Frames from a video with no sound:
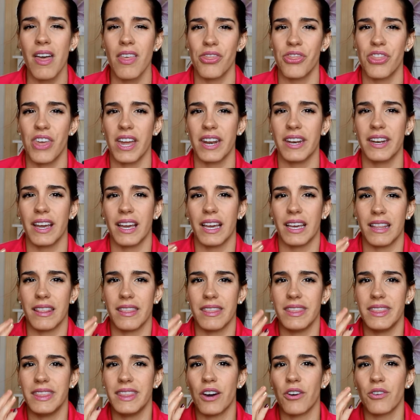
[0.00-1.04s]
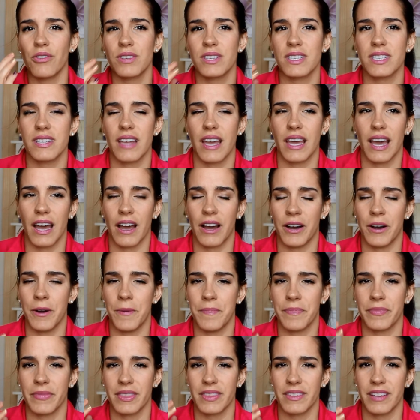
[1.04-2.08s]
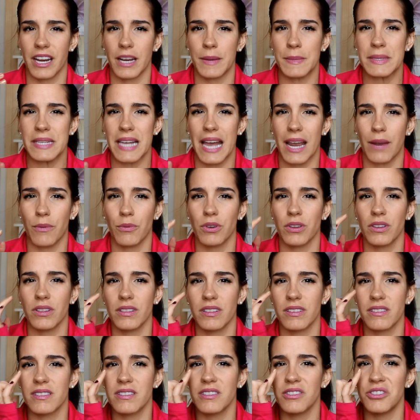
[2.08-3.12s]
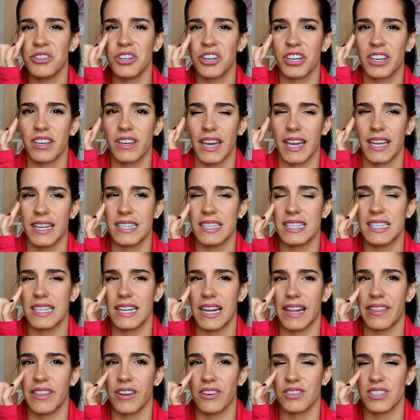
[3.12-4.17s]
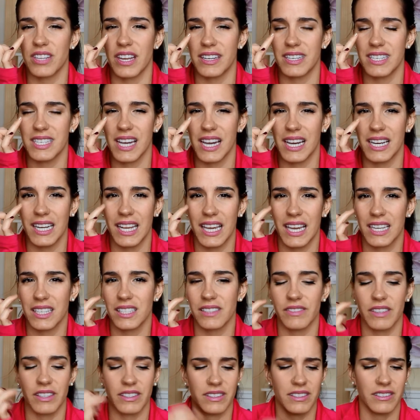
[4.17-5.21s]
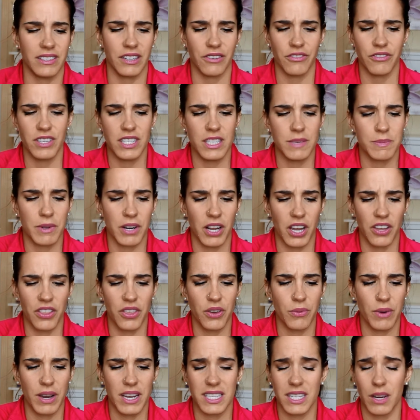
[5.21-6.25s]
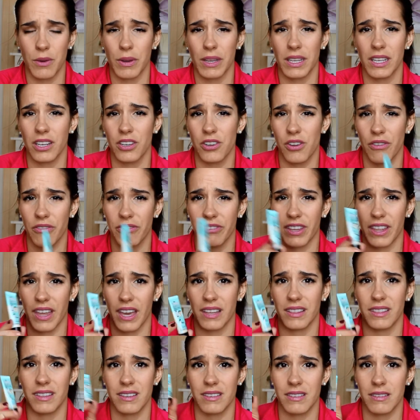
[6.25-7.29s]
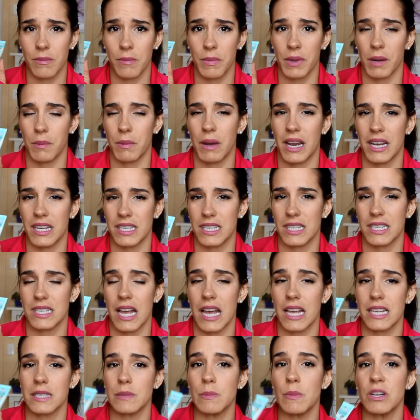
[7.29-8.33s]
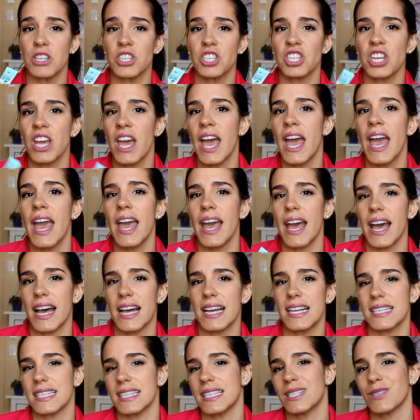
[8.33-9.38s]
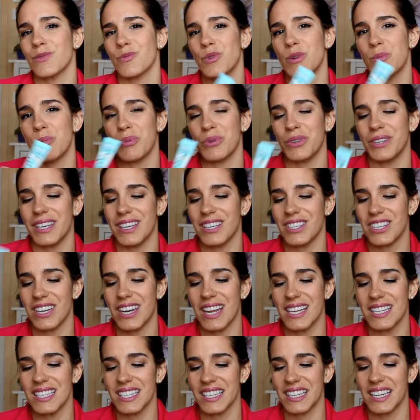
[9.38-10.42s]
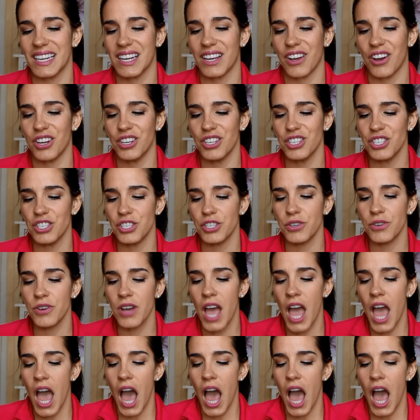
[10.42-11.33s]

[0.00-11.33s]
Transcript: Then in those times I will look and see that there's a tiny hint of the difference, but otherwise I really don't feel like this minimizes as much as its reputation is leading on to.